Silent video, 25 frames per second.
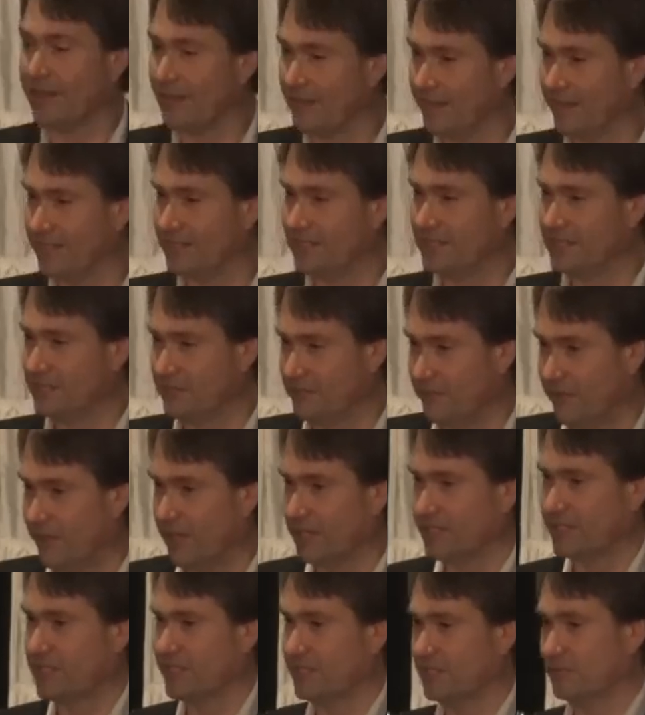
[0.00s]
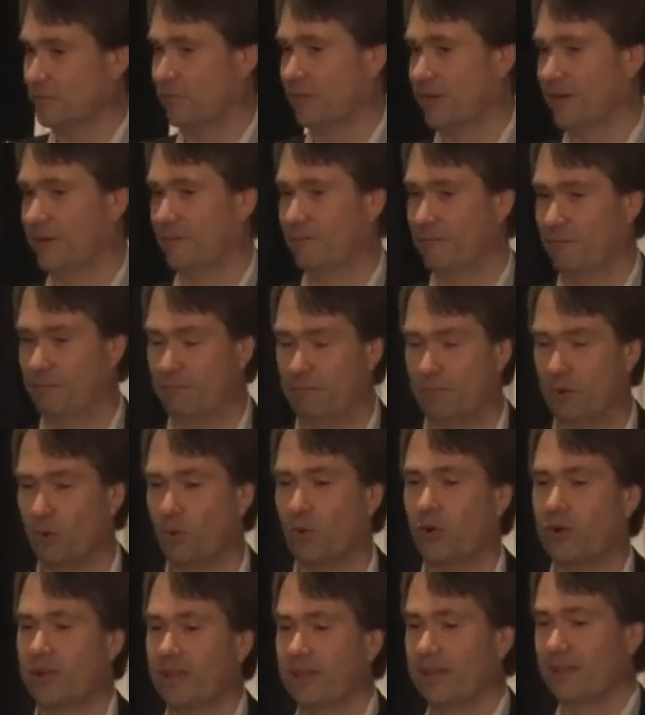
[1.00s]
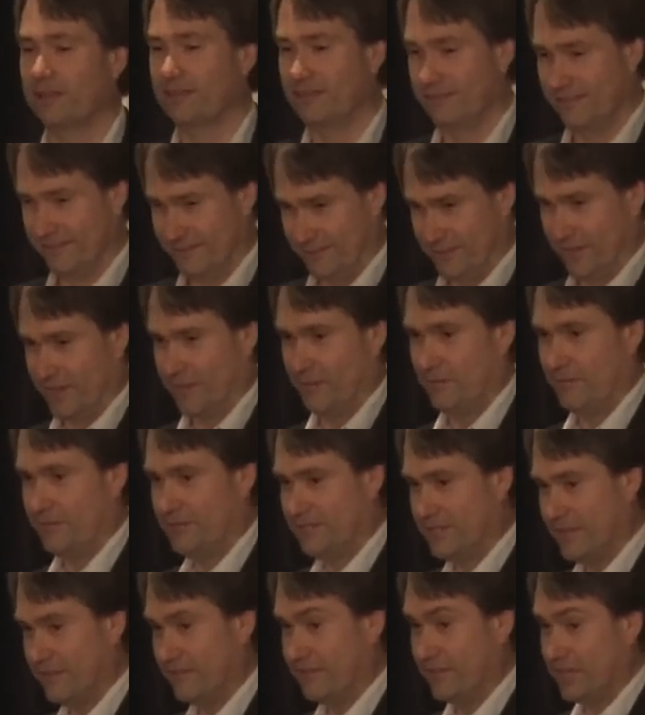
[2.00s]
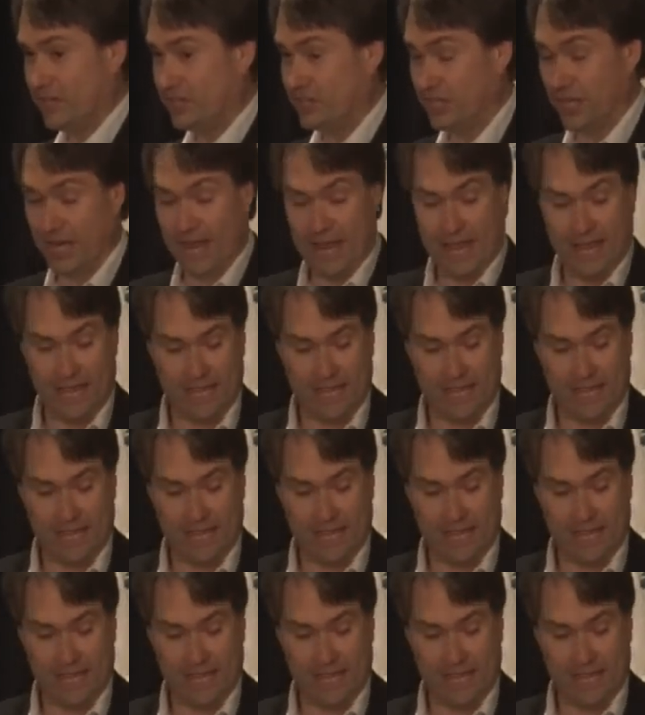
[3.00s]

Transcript: connected devices. What a boring type definition.